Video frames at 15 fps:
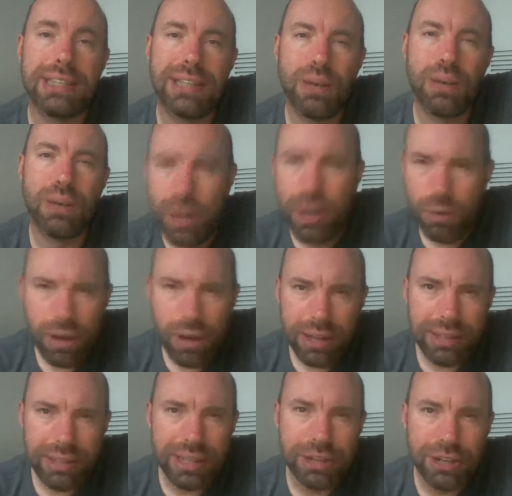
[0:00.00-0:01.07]
where do you
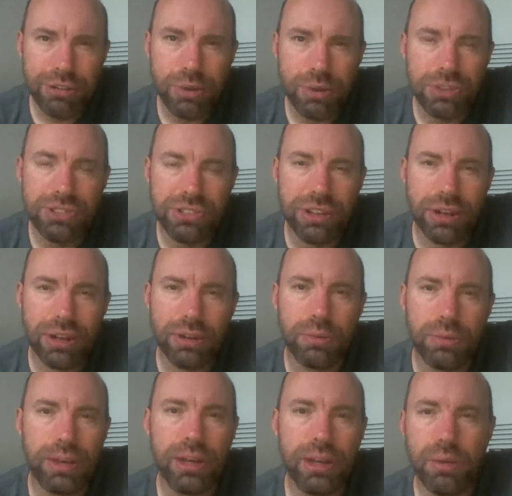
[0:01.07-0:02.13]
want the intro to start?
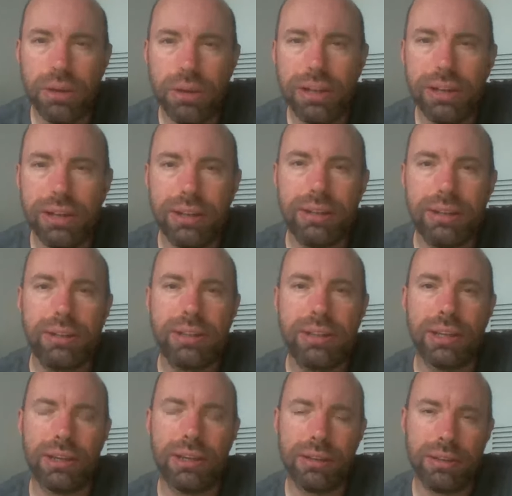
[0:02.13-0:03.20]
Where do you want
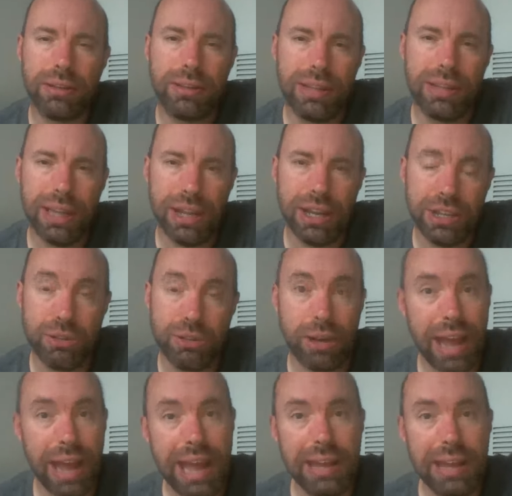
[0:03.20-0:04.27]
the intro
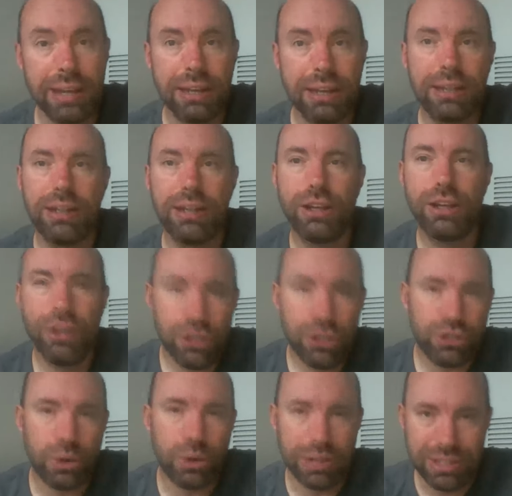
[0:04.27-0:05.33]
to end.
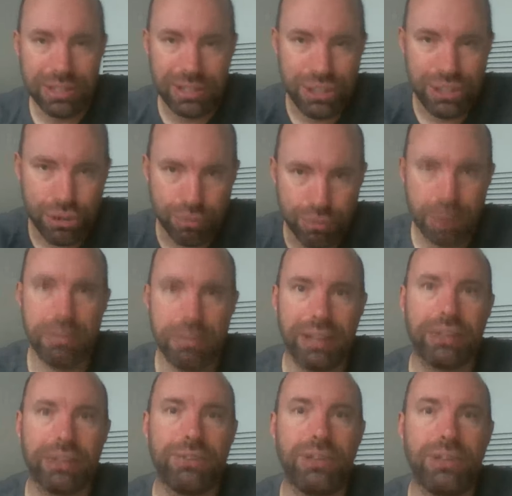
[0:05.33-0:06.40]
So it's trimming
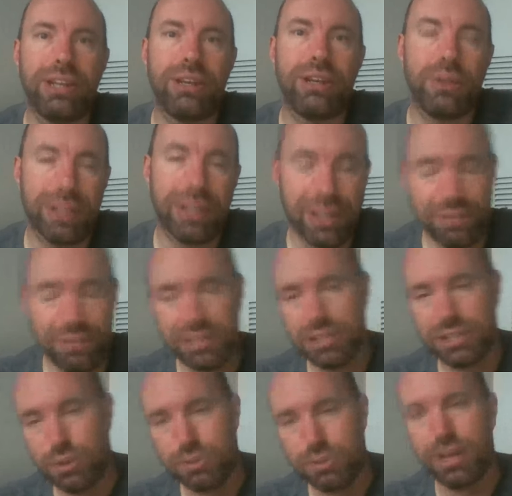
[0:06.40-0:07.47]
the video. You give it the
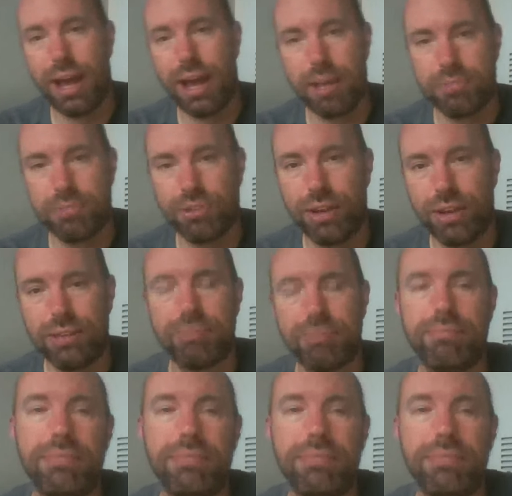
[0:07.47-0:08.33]
2 times, right?